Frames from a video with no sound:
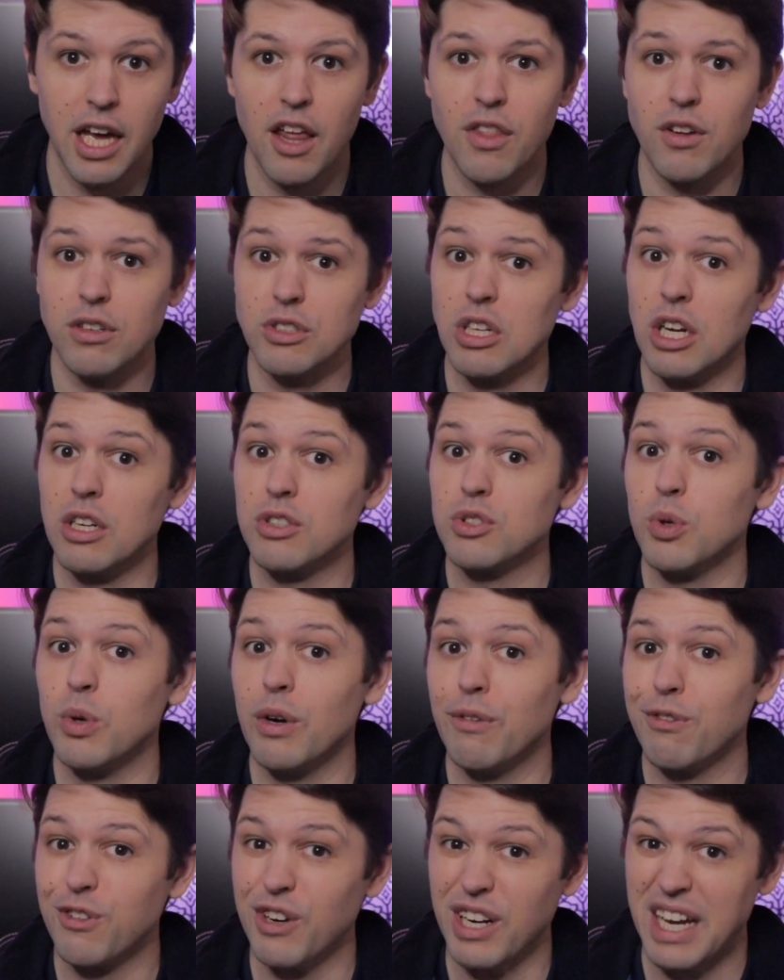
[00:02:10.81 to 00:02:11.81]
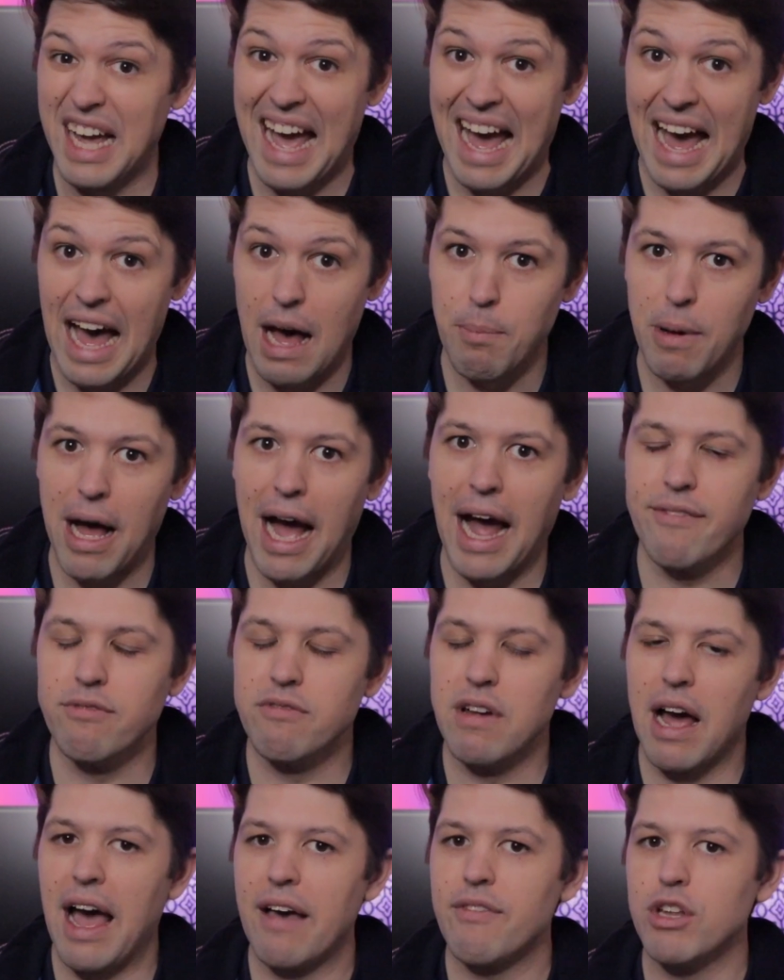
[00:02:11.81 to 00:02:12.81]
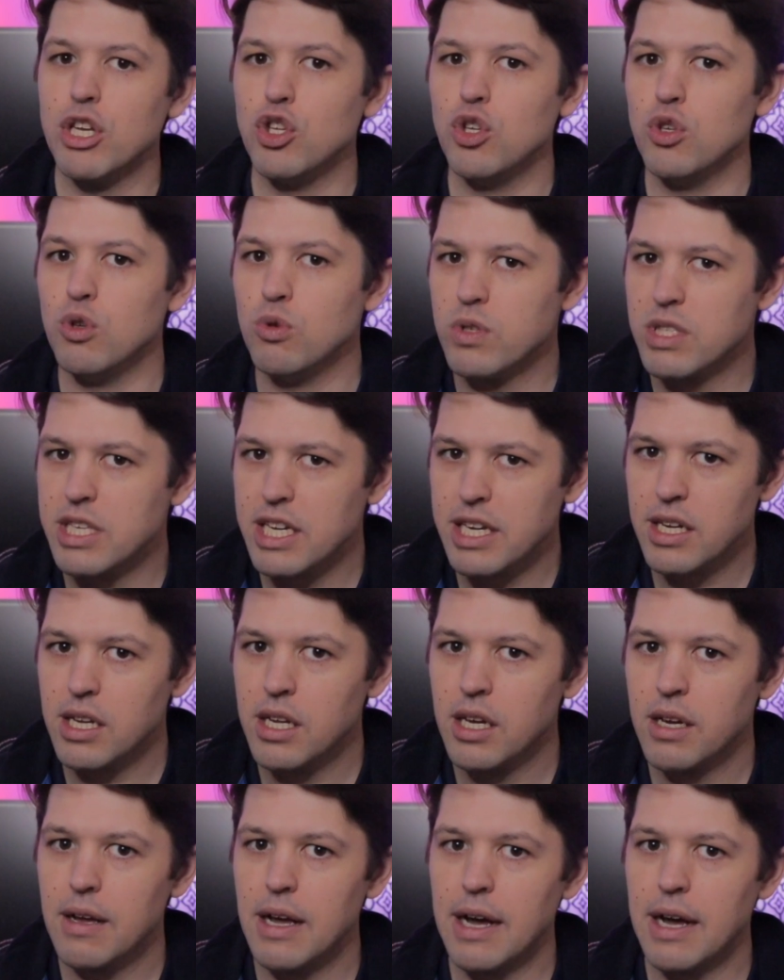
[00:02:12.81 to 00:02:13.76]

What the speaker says: There's also a free app. I haven't used it.